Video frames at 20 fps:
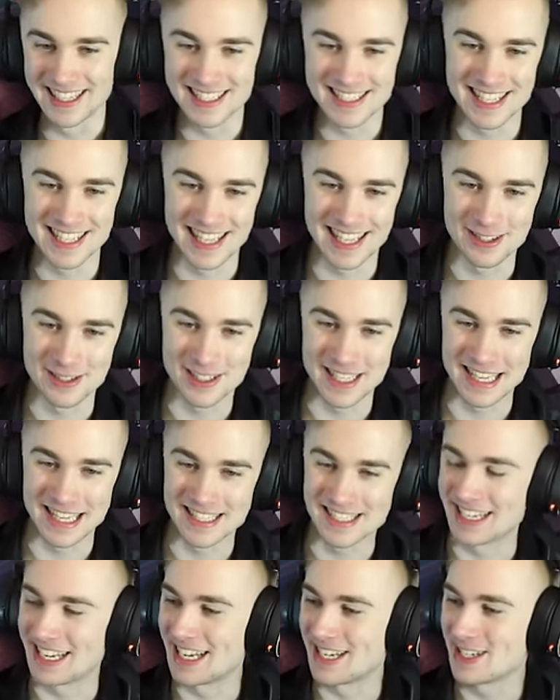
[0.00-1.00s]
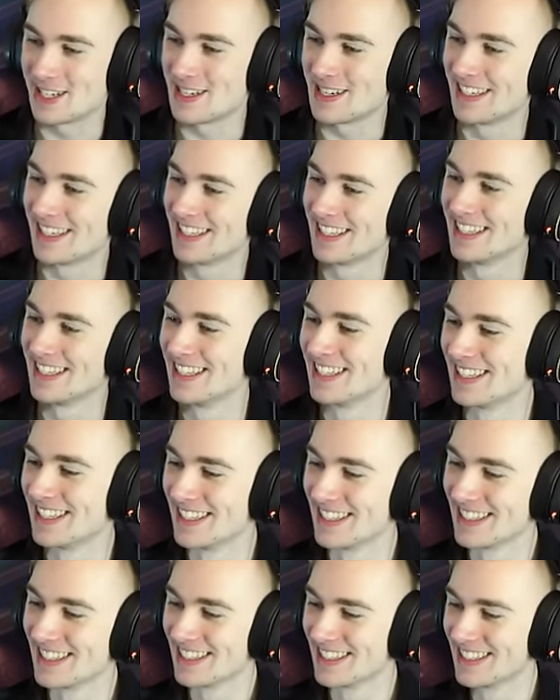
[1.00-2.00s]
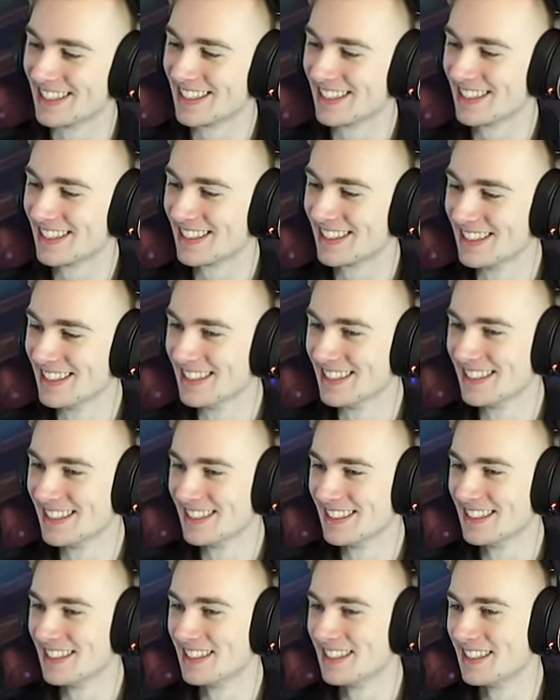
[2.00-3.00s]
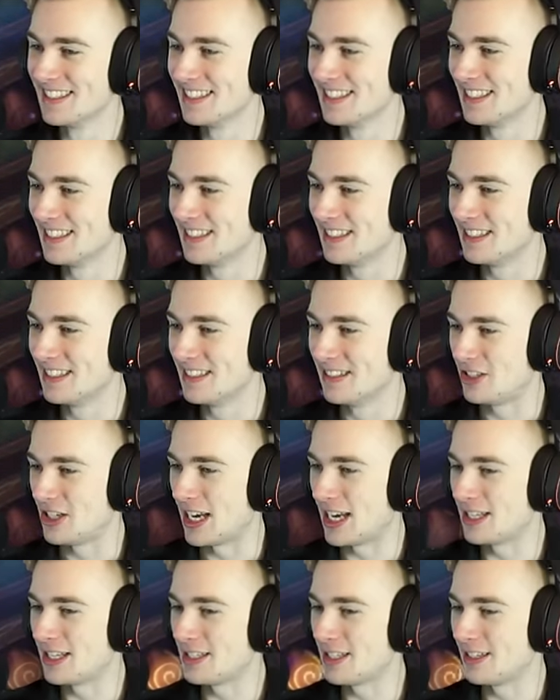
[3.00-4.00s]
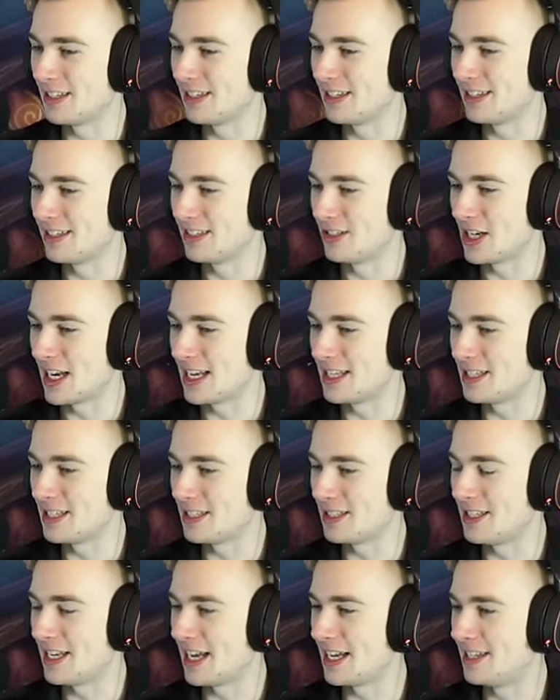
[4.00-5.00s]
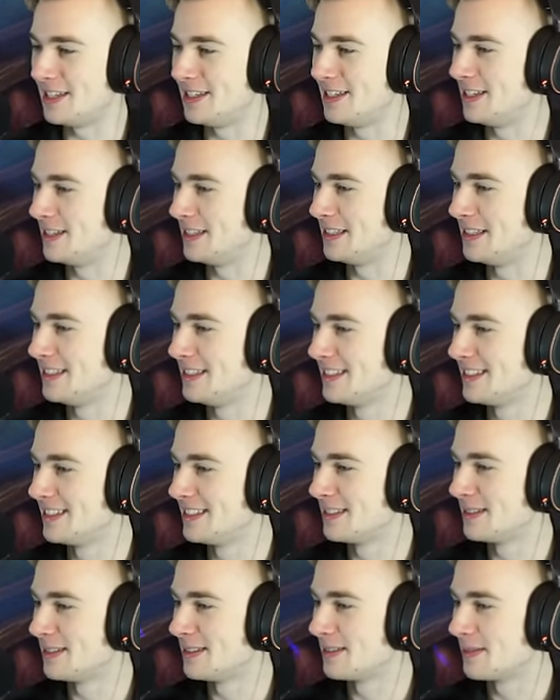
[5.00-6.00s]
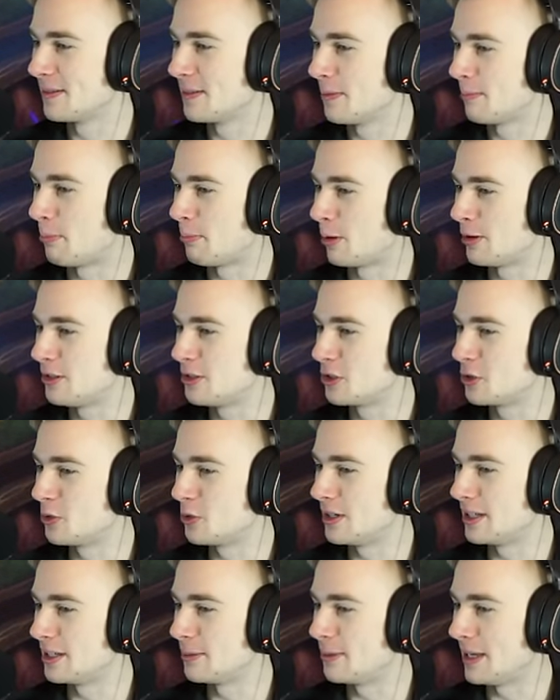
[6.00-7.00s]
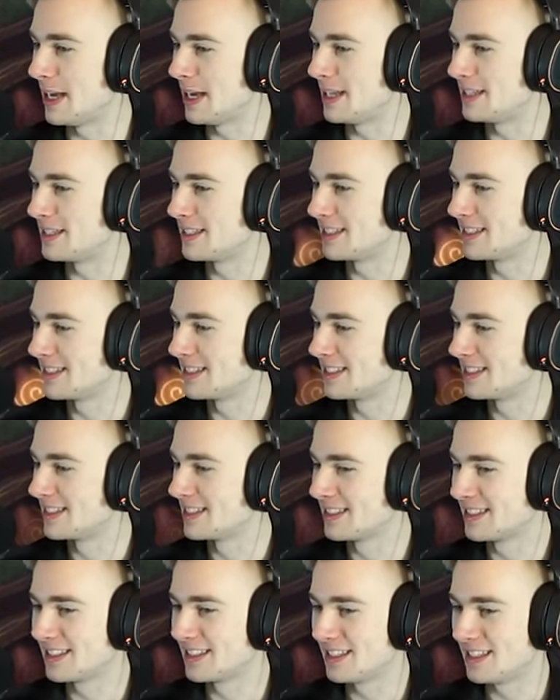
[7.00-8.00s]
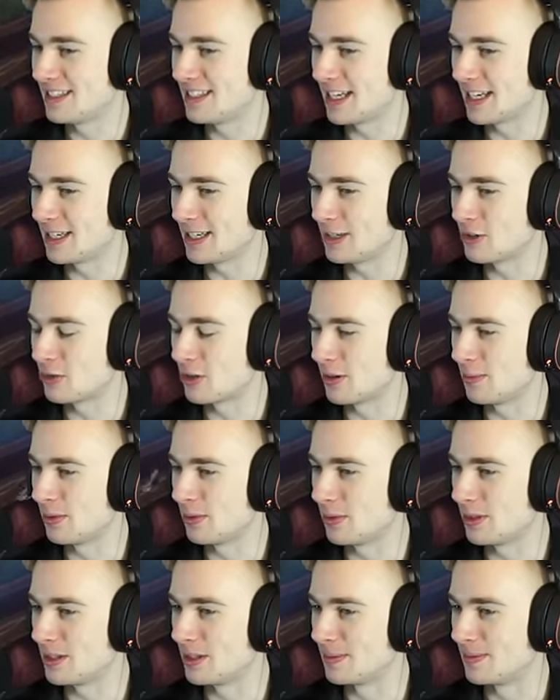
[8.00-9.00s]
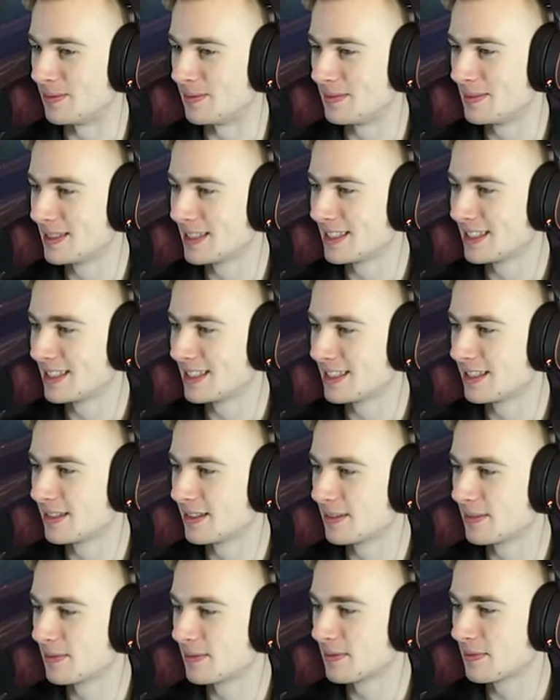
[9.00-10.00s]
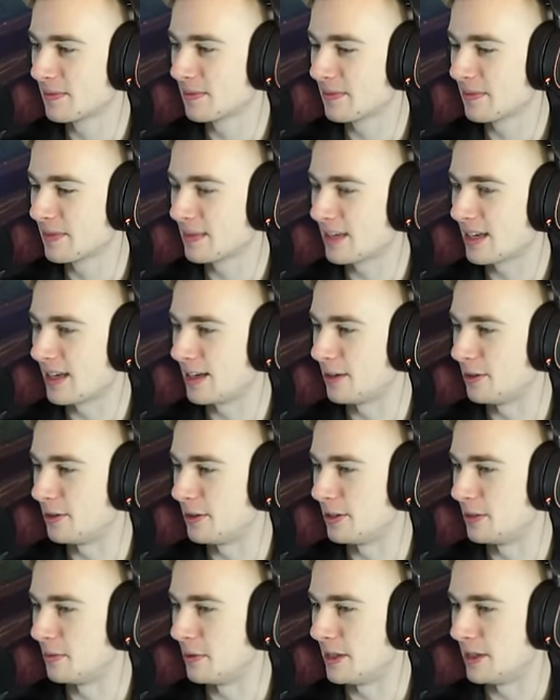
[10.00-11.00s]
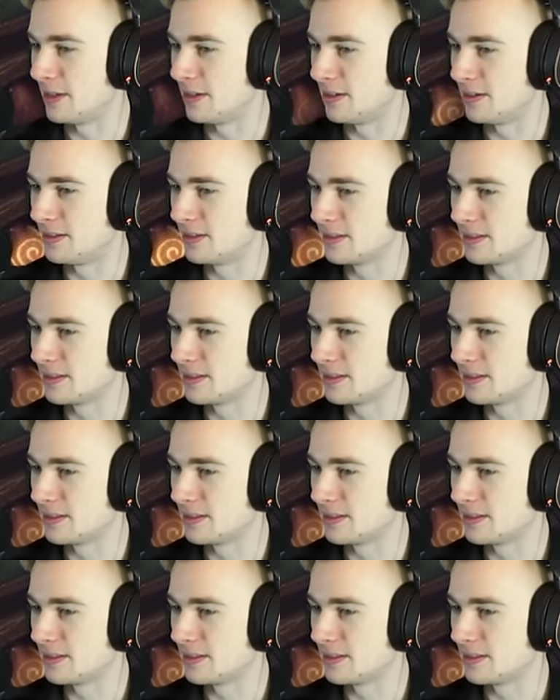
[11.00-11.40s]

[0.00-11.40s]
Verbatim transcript: is that our destination? Jazz Jazz's dad did. Bard's quitting the band. He's taking his trumpet with him. I don't know, man.